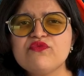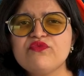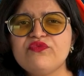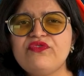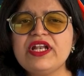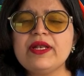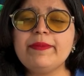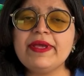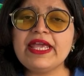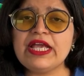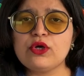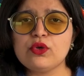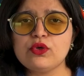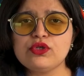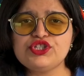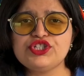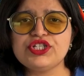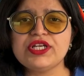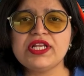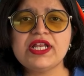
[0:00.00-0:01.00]
will be
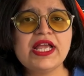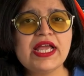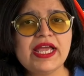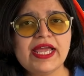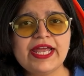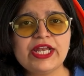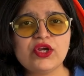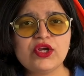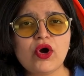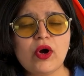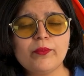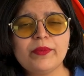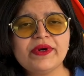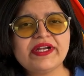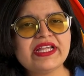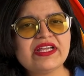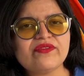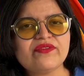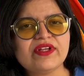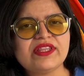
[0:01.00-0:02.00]
crucial in
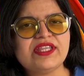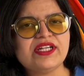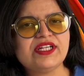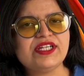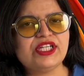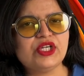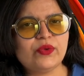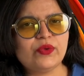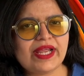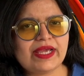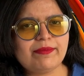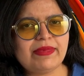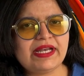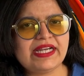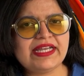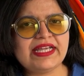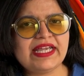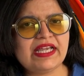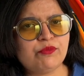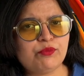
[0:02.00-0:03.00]
competing with the
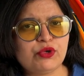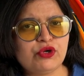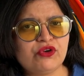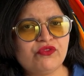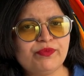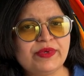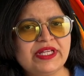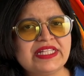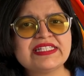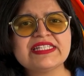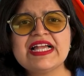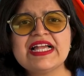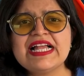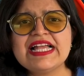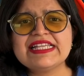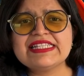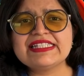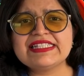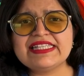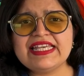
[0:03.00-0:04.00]
durability improvements
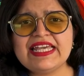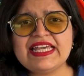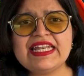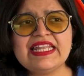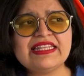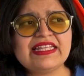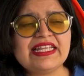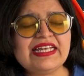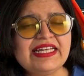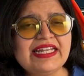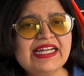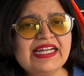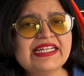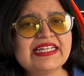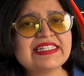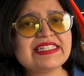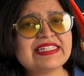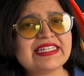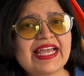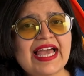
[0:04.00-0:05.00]
seen in the
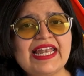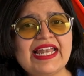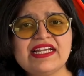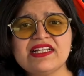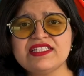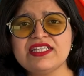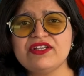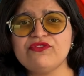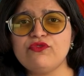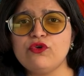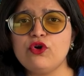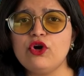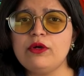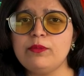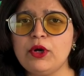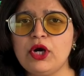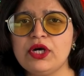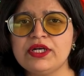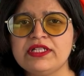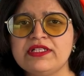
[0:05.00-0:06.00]
latest Galaxy Fold
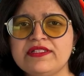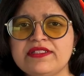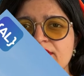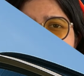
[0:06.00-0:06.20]
models.